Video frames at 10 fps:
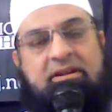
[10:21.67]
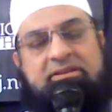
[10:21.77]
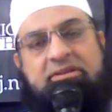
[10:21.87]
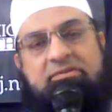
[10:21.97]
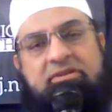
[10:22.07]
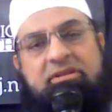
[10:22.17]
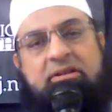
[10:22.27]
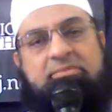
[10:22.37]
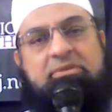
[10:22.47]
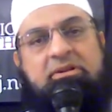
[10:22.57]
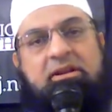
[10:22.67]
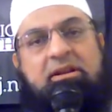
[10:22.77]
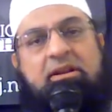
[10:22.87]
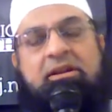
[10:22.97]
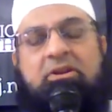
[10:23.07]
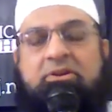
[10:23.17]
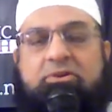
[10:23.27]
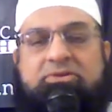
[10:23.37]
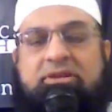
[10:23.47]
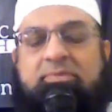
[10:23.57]
Let's say, for example,
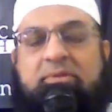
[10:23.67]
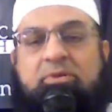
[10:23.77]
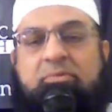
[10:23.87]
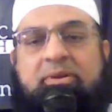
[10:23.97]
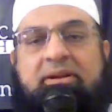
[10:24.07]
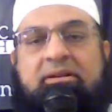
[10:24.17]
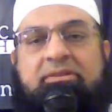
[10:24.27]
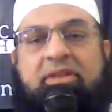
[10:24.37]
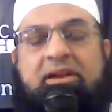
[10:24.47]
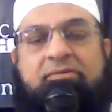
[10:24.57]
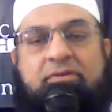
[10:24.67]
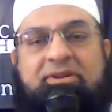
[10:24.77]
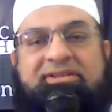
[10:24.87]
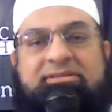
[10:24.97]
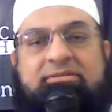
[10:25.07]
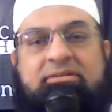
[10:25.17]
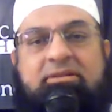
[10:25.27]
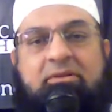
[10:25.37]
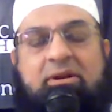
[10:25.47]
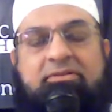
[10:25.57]
usually people pray thankfulness,
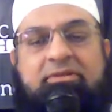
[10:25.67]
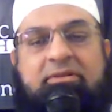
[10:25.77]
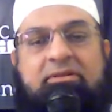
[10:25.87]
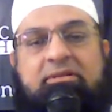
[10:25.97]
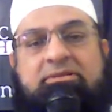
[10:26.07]
nawafil,